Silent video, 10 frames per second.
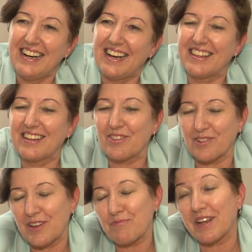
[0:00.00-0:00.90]
I think it's
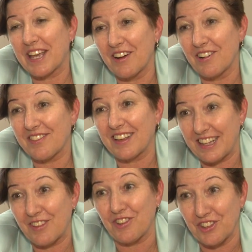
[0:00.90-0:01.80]
always precarious
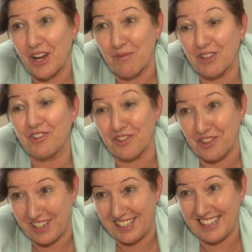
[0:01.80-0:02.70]
unless you know what you're
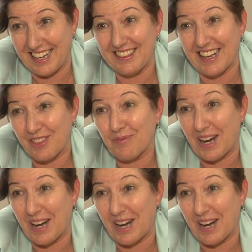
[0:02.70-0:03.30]
doing, and that's